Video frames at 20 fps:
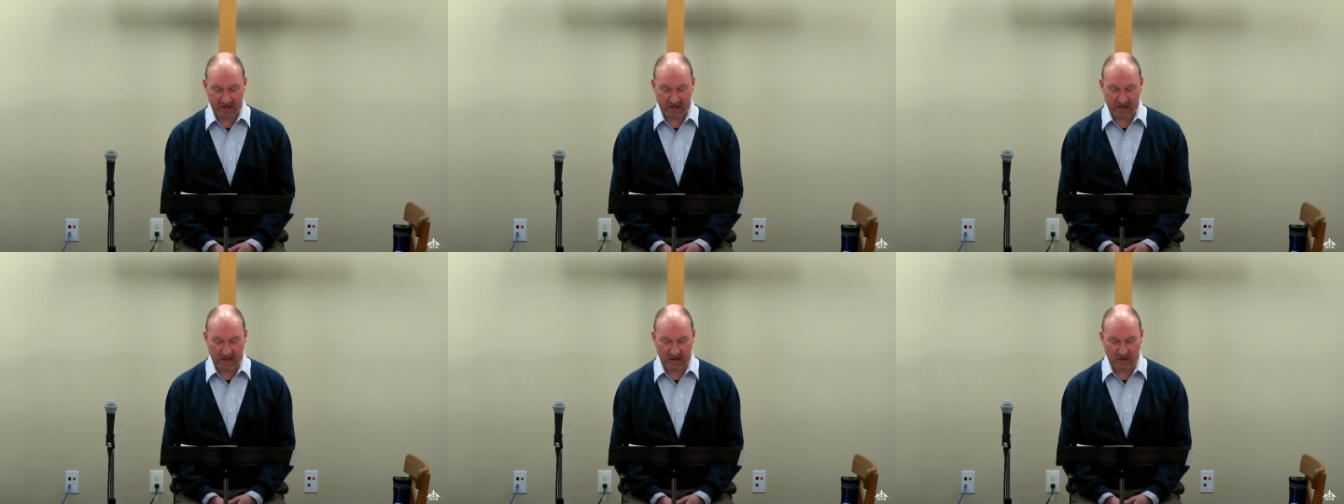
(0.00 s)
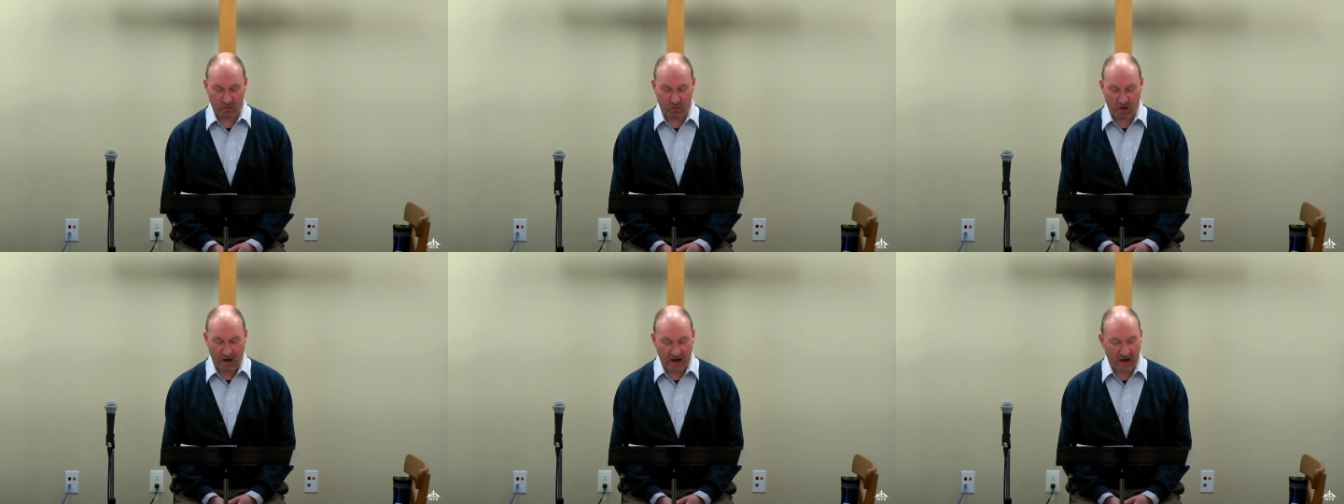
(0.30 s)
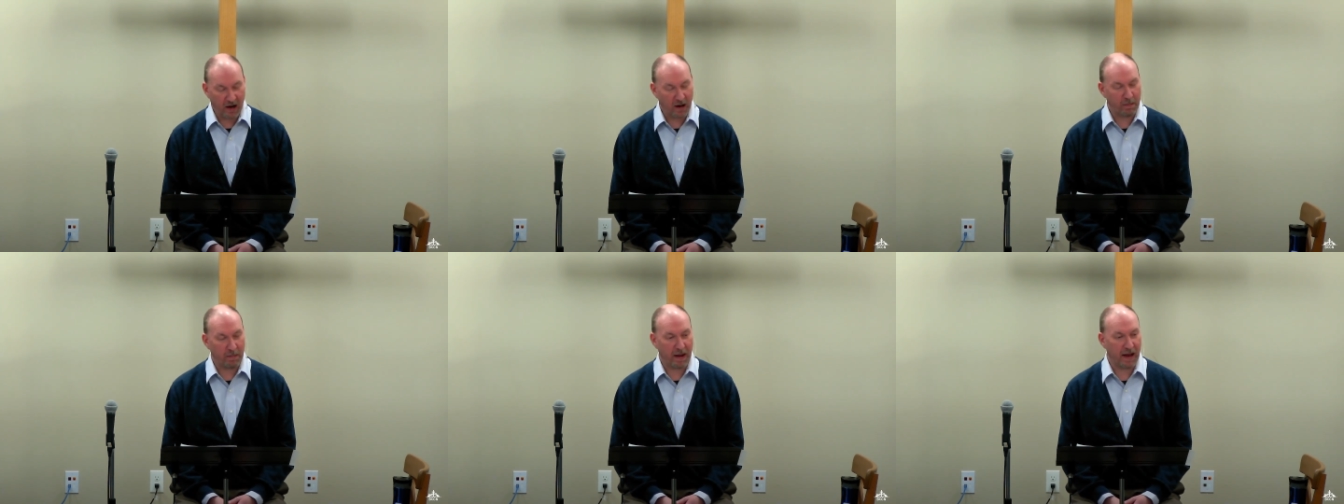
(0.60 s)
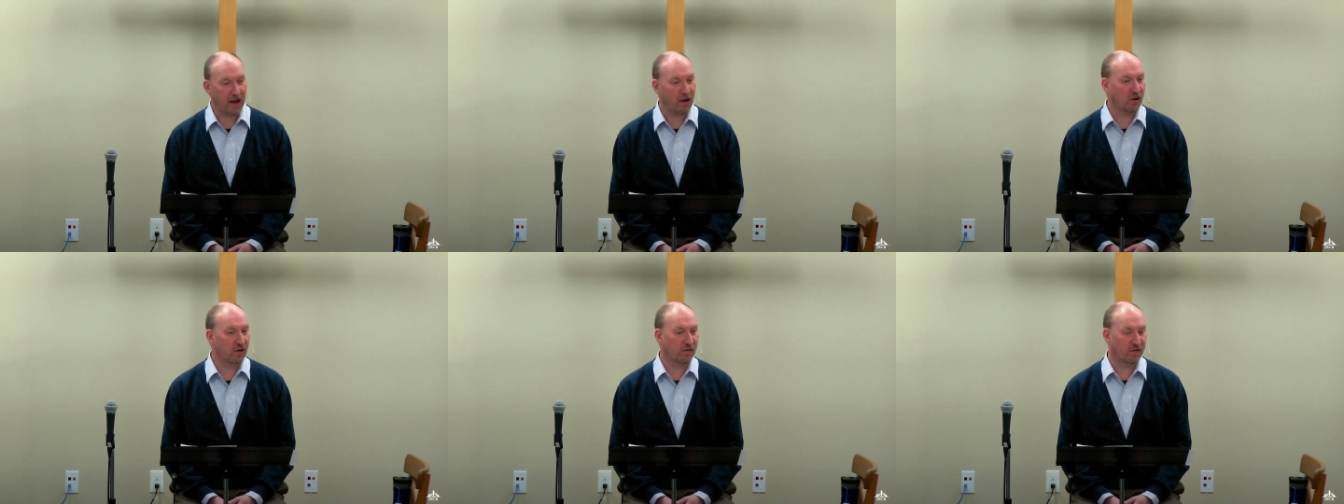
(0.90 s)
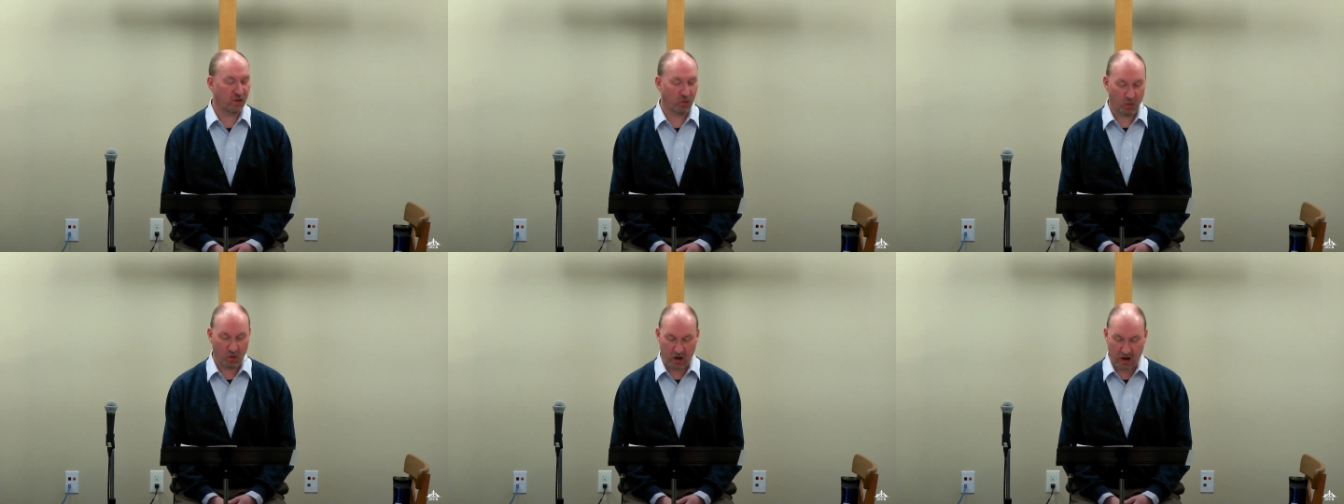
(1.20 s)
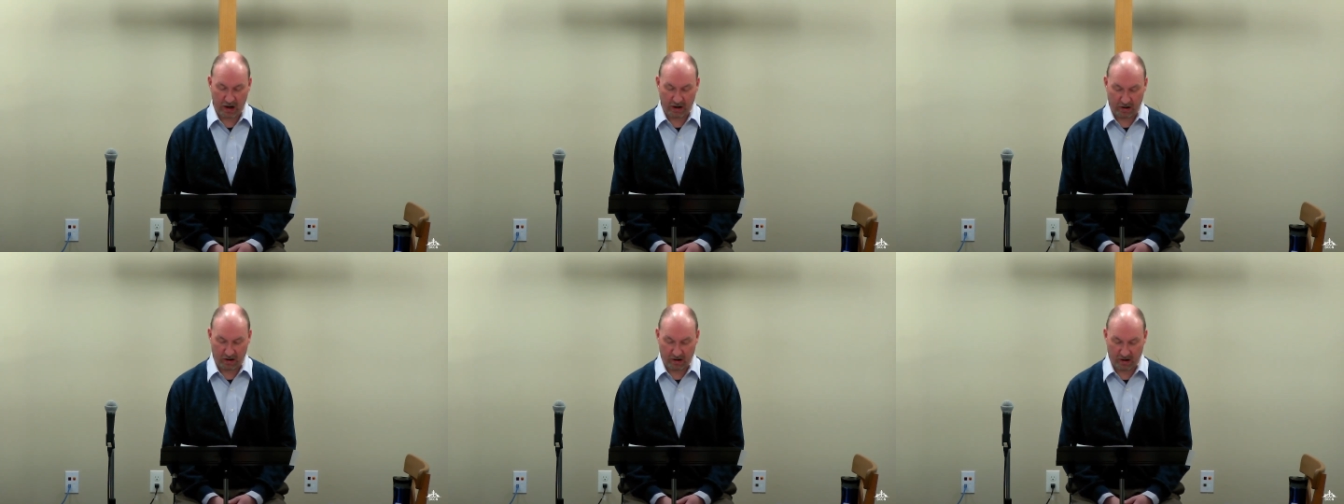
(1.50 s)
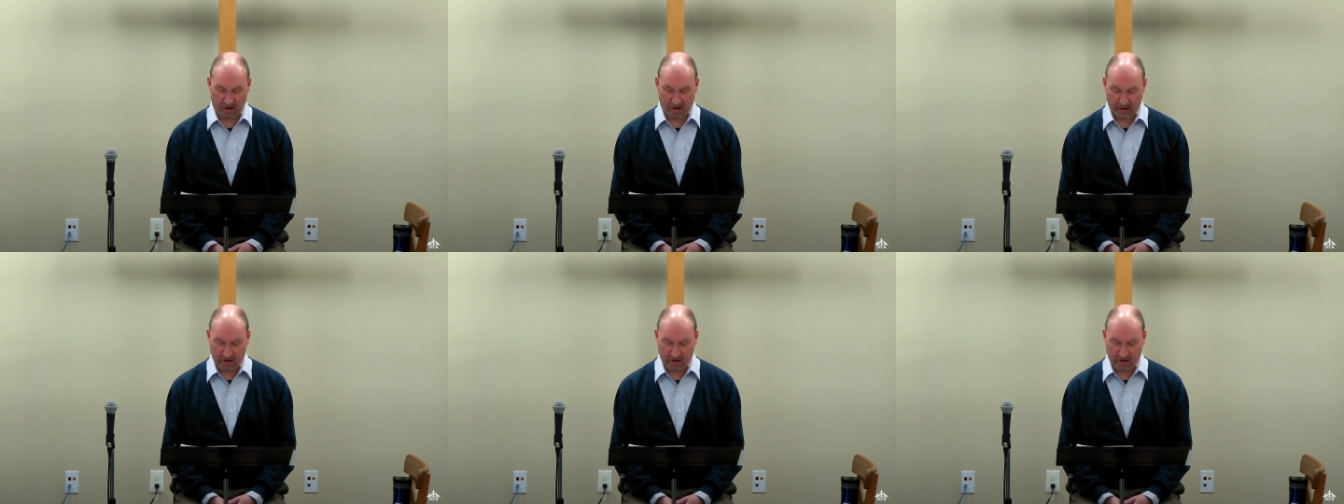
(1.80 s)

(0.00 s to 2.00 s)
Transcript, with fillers: he went up out of the water.